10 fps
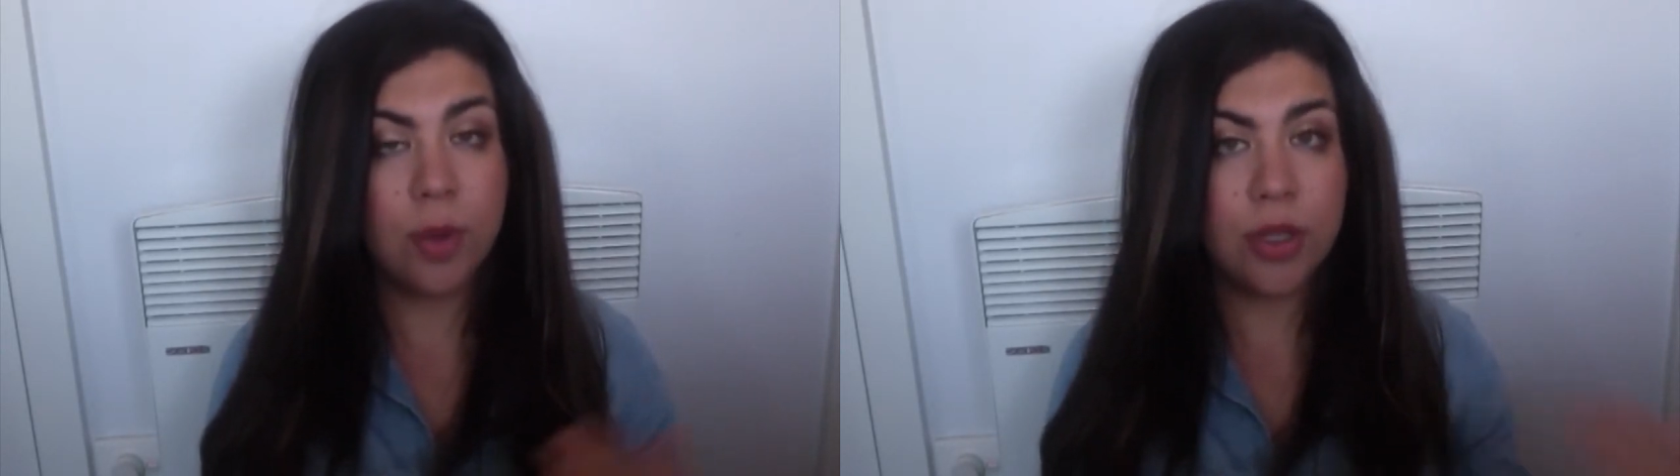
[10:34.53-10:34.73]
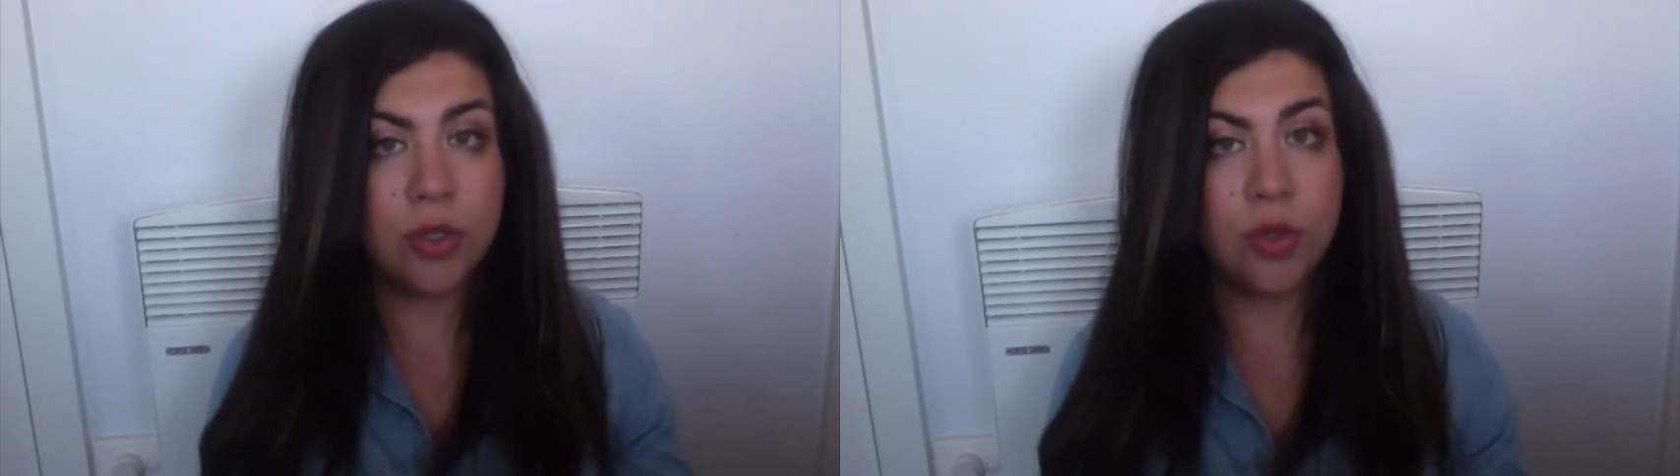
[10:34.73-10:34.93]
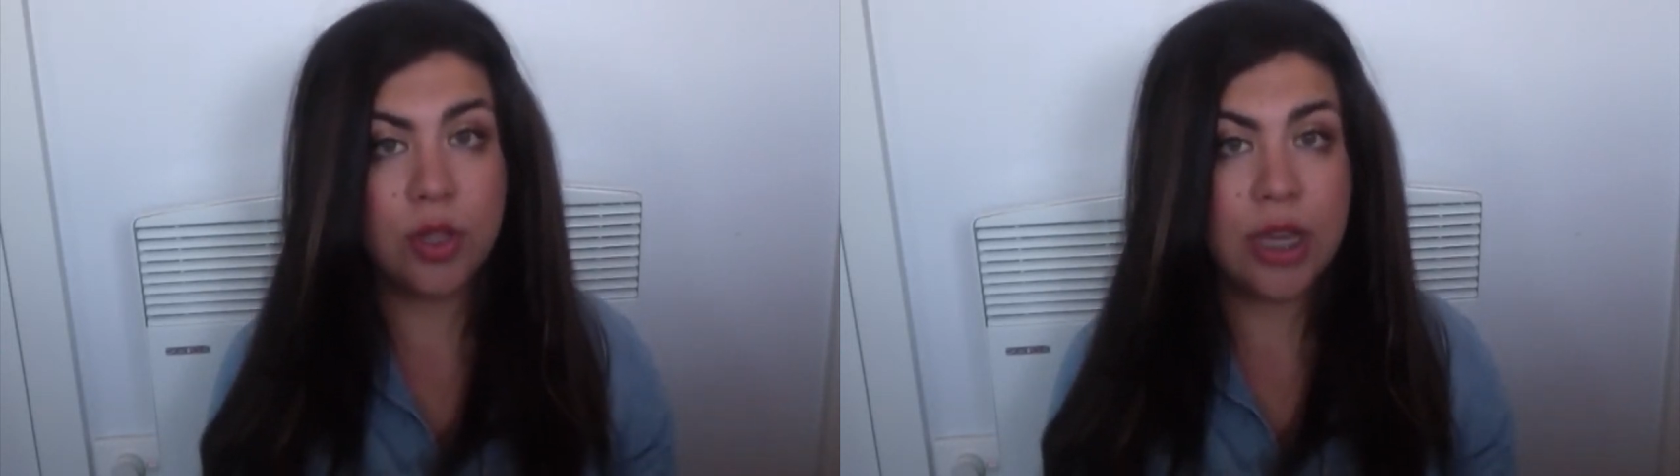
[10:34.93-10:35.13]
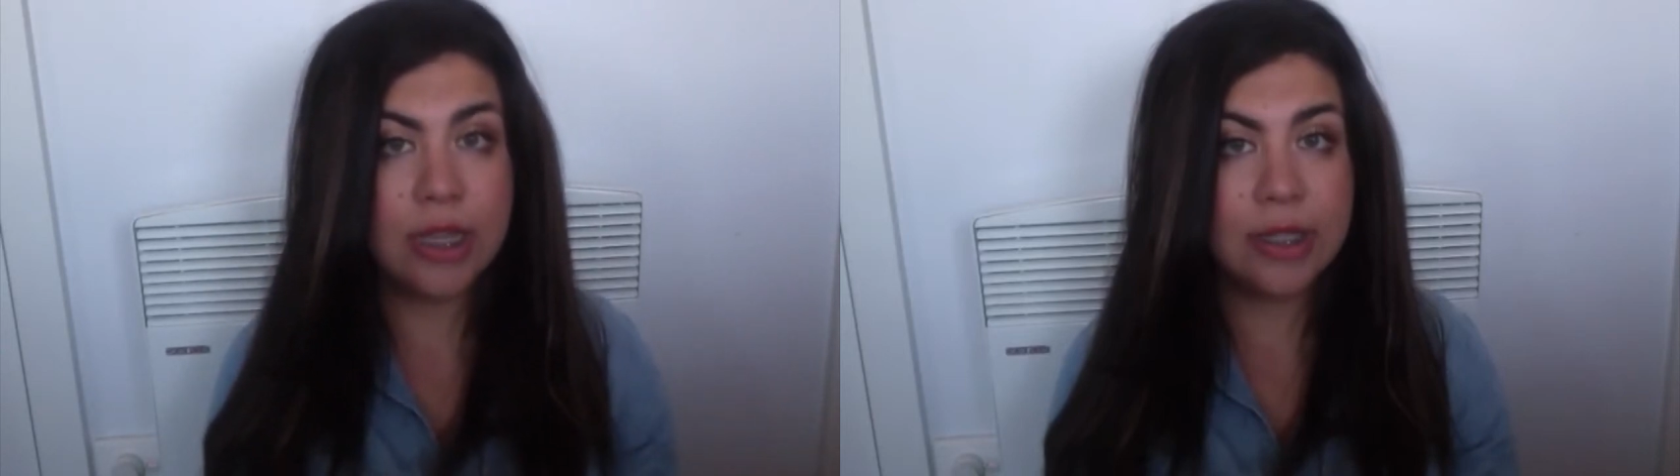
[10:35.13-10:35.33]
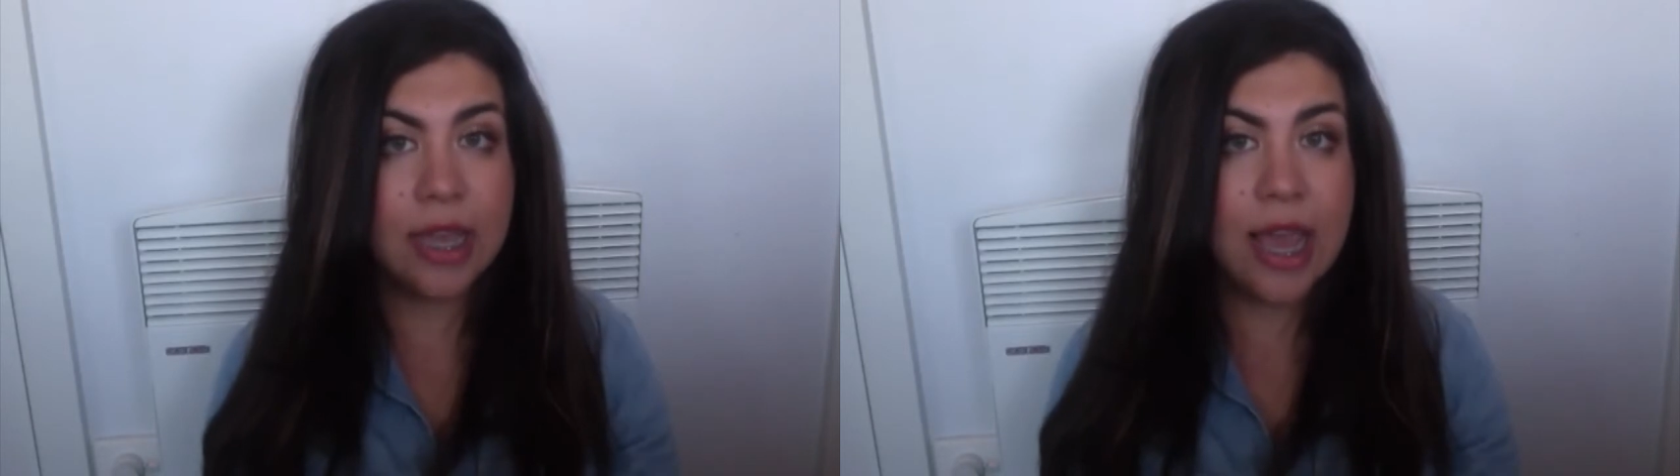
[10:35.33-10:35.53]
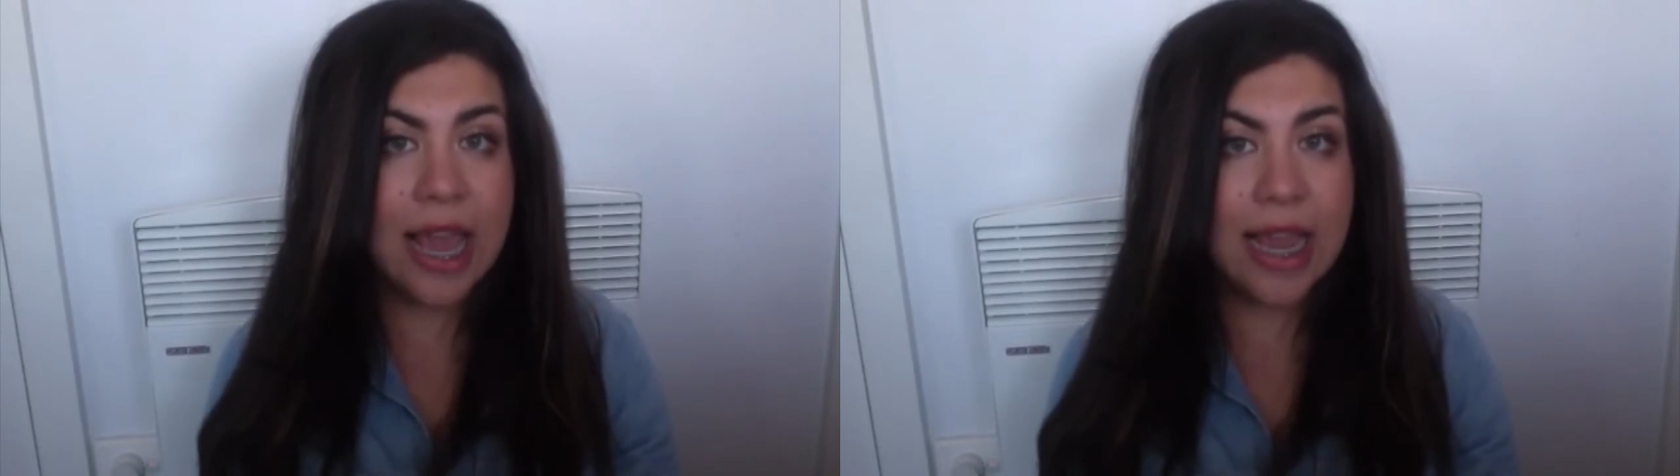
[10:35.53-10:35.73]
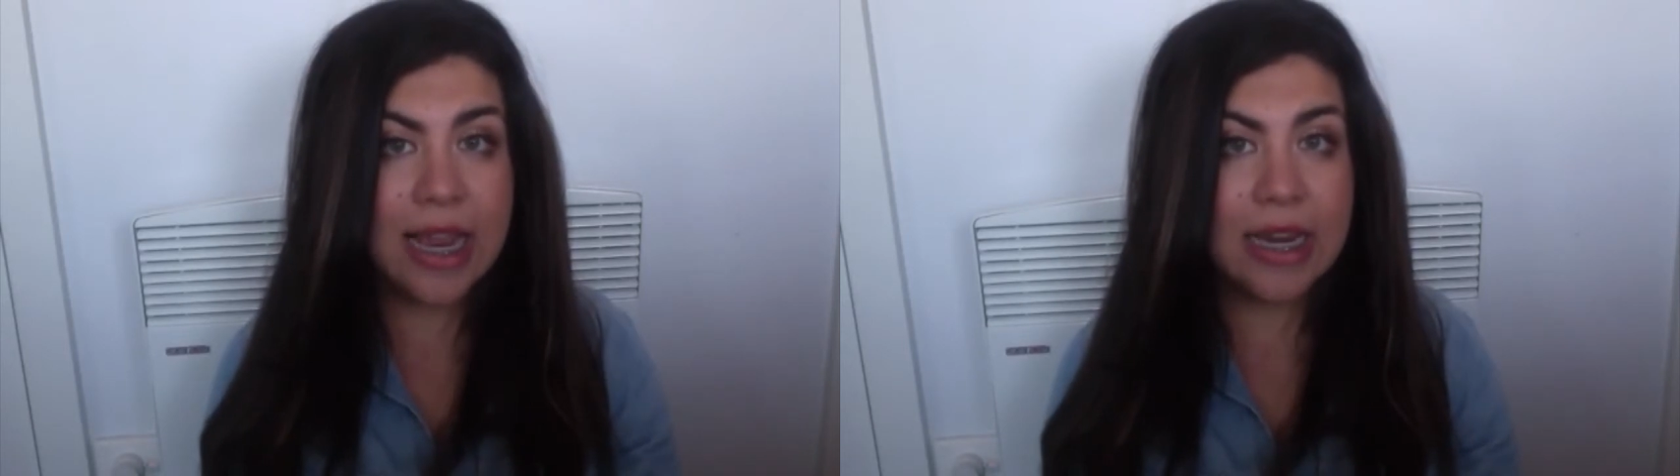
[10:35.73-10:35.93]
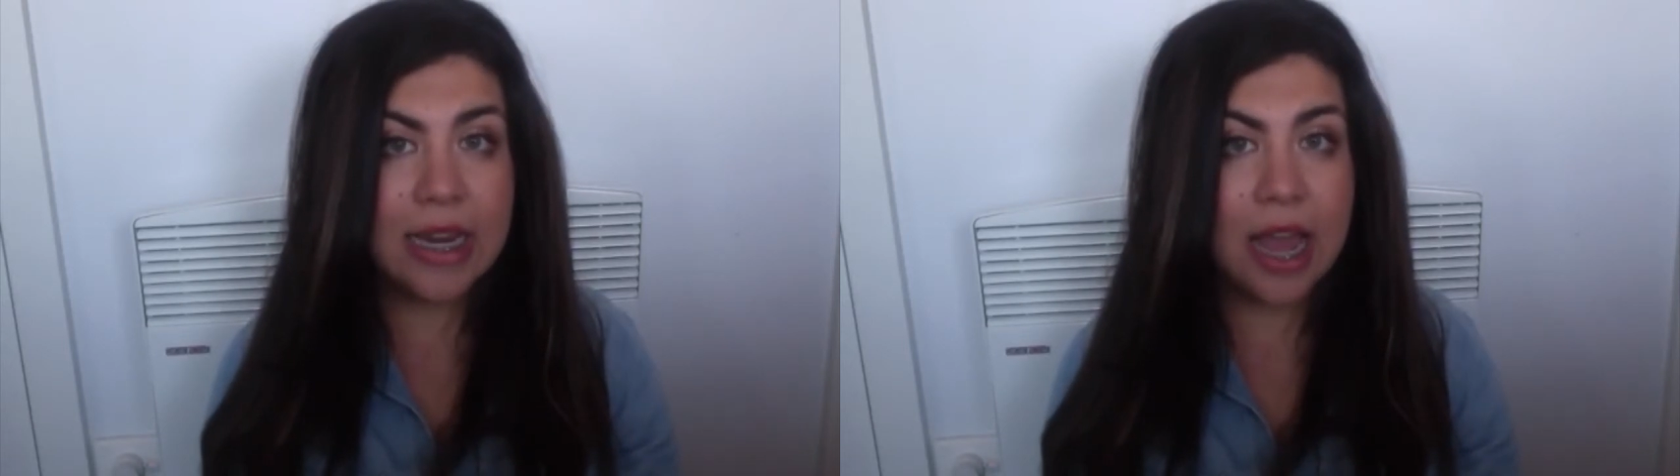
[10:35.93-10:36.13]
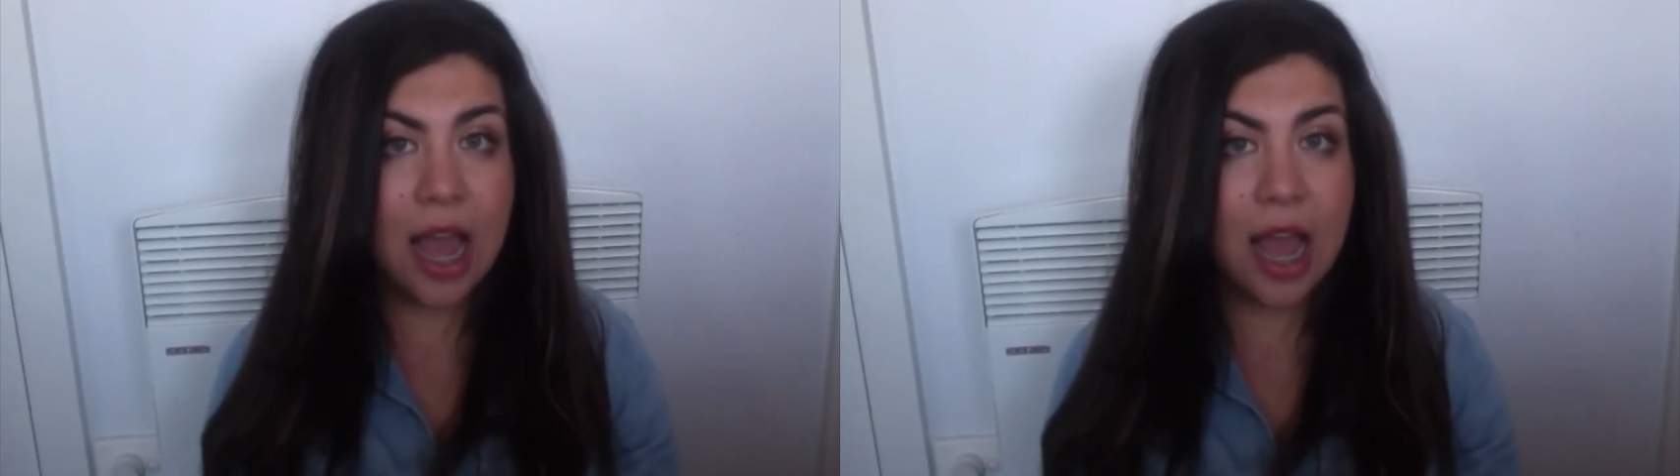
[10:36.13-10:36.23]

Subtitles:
pursue this in